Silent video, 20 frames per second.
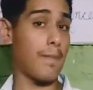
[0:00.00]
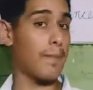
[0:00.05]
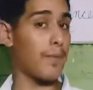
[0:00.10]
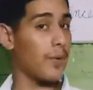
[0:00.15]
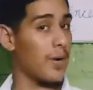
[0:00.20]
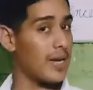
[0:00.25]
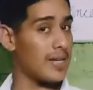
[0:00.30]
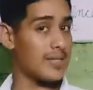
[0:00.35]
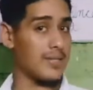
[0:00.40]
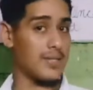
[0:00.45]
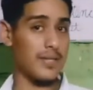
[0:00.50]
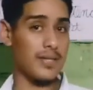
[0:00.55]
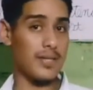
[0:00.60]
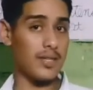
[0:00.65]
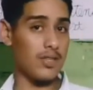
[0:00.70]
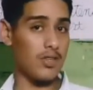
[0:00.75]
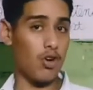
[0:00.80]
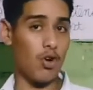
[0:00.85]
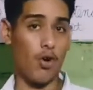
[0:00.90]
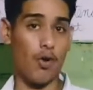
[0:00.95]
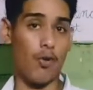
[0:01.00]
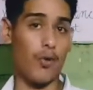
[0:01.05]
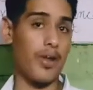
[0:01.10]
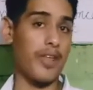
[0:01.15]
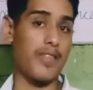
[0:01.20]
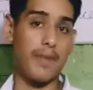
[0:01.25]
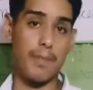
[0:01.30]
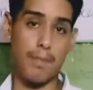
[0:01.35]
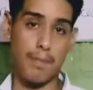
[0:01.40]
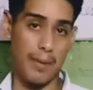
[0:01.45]
present or
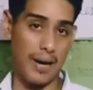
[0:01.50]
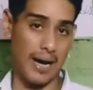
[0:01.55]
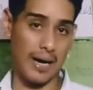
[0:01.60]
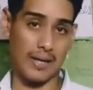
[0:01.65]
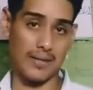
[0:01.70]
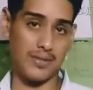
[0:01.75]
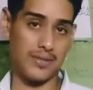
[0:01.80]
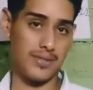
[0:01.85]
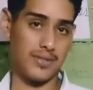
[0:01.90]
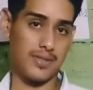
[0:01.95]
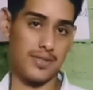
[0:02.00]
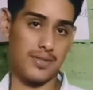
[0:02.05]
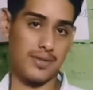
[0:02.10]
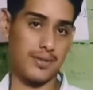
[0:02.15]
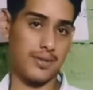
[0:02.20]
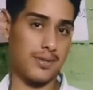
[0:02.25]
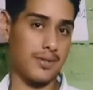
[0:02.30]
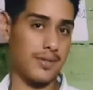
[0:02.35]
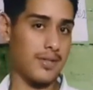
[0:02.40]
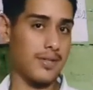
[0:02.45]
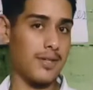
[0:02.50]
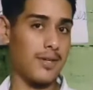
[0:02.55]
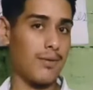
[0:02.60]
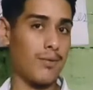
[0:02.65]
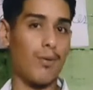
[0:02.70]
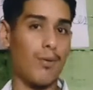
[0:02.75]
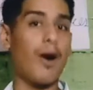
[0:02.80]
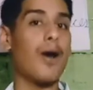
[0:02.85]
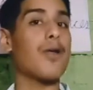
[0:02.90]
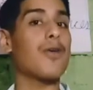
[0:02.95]
in the past?
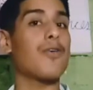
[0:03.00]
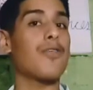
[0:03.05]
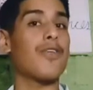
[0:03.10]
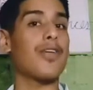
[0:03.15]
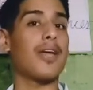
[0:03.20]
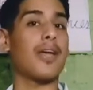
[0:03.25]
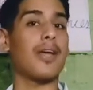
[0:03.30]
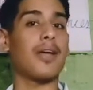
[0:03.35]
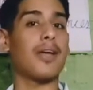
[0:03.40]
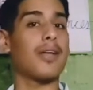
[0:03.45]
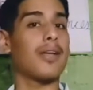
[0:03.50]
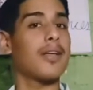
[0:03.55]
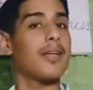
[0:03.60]
What do you think?